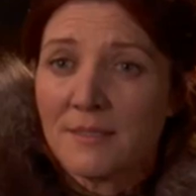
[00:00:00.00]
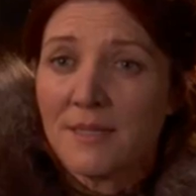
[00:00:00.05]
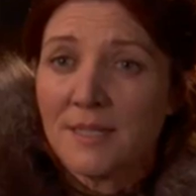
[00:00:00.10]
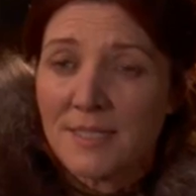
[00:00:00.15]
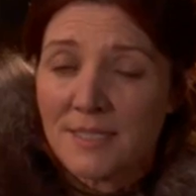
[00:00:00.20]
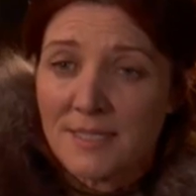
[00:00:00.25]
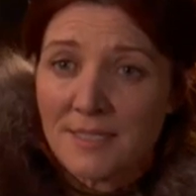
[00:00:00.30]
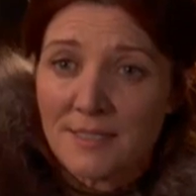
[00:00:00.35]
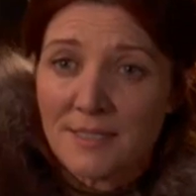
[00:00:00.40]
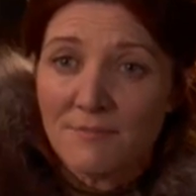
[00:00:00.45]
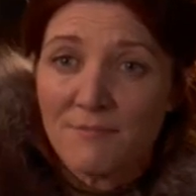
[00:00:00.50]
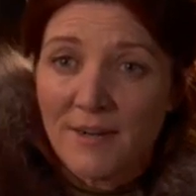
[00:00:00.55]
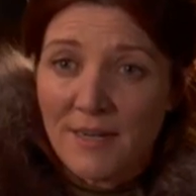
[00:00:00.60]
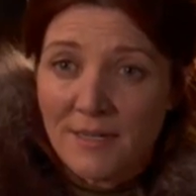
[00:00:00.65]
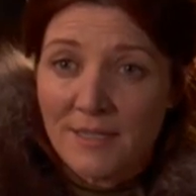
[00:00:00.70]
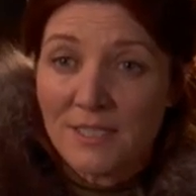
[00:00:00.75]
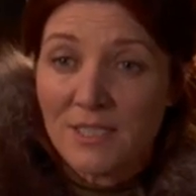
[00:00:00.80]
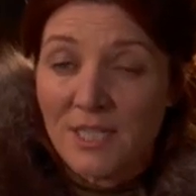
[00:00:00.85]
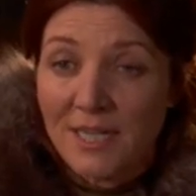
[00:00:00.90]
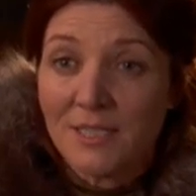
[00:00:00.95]
Theirs is a
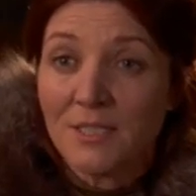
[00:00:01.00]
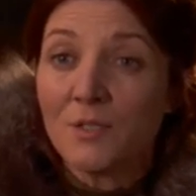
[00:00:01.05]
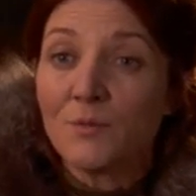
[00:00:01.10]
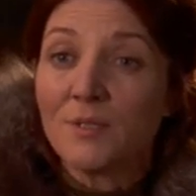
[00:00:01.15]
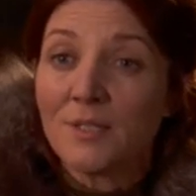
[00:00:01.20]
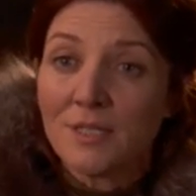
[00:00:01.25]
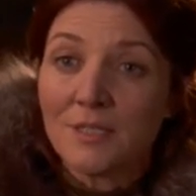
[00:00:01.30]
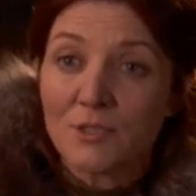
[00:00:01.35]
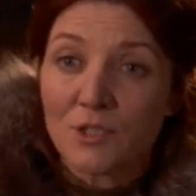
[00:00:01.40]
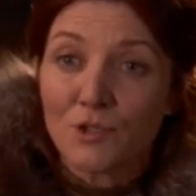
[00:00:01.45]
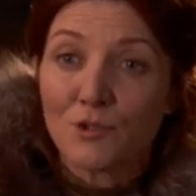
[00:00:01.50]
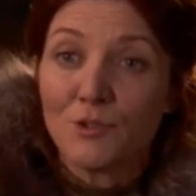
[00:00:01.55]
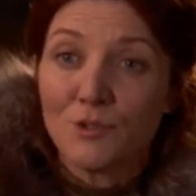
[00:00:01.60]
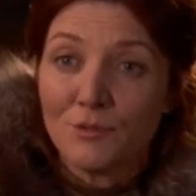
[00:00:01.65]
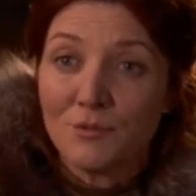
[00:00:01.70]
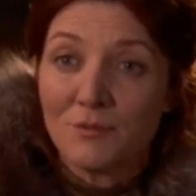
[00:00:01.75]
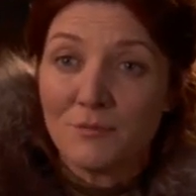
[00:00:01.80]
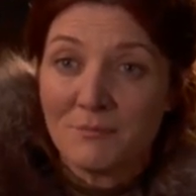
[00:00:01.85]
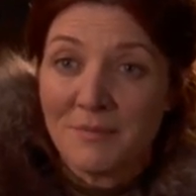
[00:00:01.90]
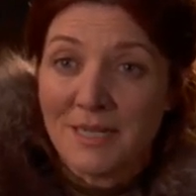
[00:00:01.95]
very genuine,
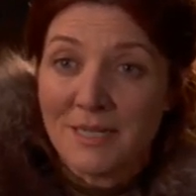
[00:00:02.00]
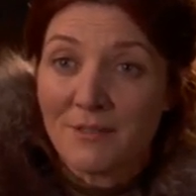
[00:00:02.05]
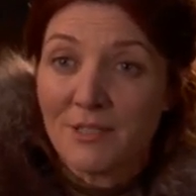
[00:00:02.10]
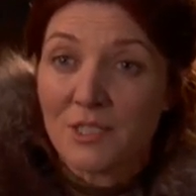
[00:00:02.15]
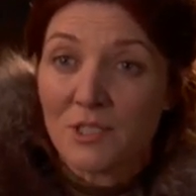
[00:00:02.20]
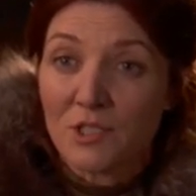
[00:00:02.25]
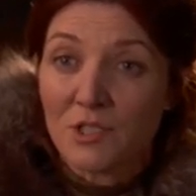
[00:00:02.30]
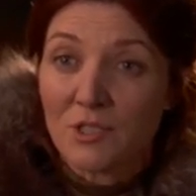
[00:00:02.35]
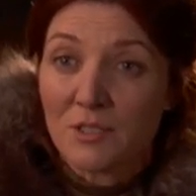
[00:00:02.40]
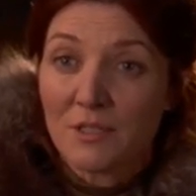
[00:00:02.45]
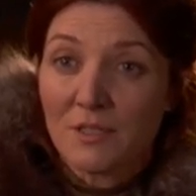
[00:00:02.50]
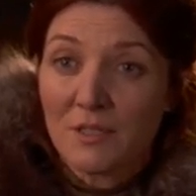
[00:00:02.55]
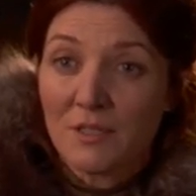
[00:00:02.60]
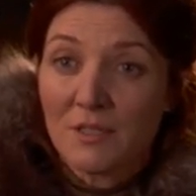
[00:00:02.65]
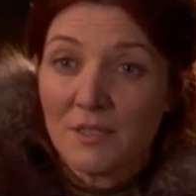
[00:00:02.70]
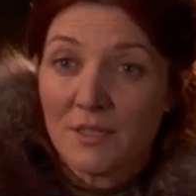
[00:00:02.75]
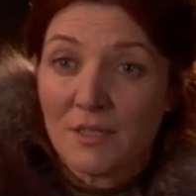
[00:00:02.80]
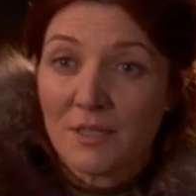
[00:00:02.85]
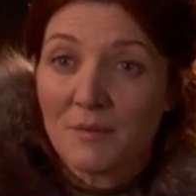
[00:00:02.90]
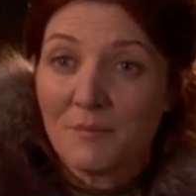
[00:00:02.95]
true marriage.
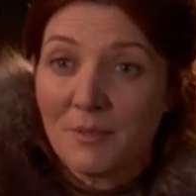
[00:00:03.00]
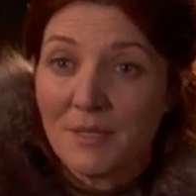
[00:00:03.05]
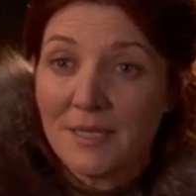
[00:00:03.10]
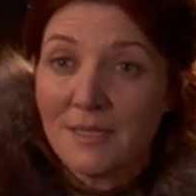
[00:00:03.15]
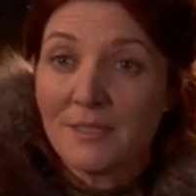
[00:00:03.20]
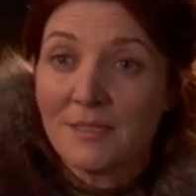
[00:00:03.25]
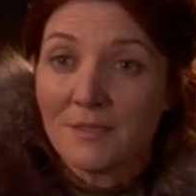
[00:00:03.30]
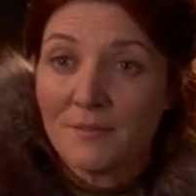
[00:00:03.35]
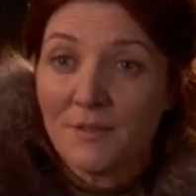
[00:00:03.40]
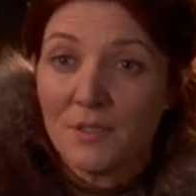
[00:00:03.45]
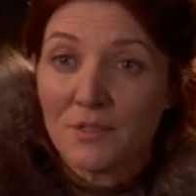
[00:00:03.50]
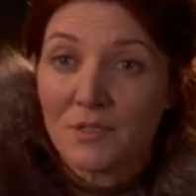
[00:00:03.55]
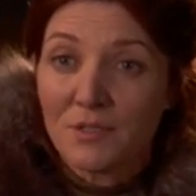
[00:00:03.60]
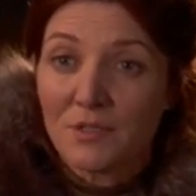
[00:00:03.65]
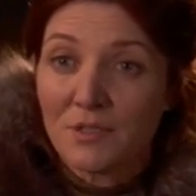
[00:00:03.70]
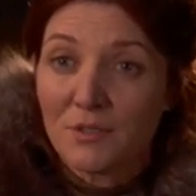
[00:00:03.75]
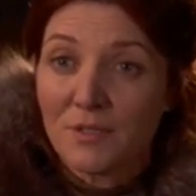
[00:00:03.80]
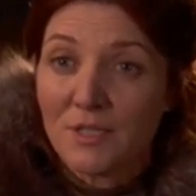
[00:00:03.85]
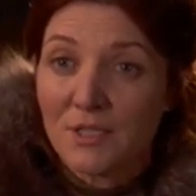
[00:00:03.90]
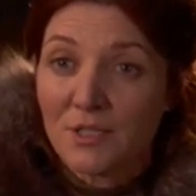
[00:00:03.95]
They're completely
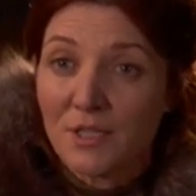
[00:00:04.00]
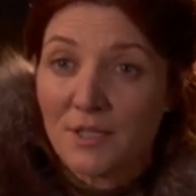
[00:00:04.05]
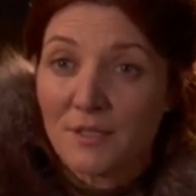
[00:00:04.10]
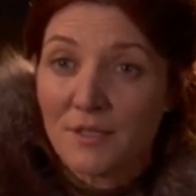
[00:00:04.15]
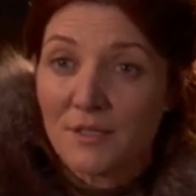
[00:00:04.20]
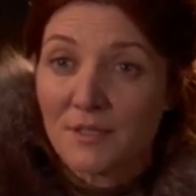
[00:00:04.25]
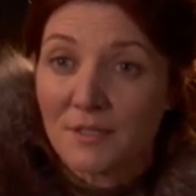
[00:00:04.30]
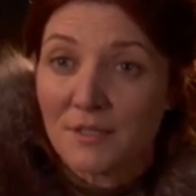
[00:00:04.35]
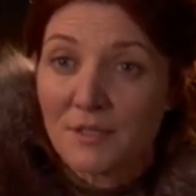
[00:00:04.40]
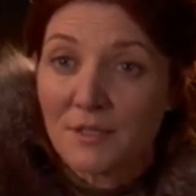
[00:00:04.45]
devoted to each other.